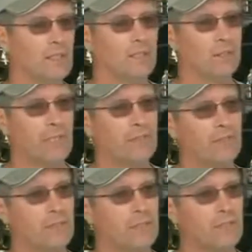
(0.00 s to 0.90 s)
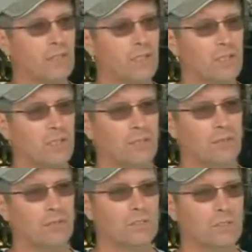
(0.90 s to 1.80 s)
other benefit we saw
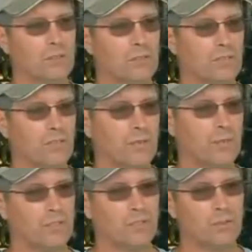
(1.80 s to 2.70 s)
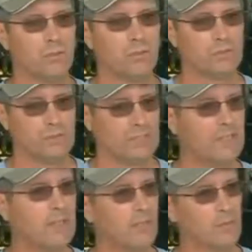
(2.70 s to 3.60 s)
was there was farmers who
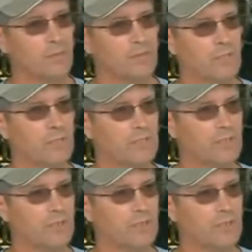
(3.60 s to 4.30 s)
didn't come to Farmers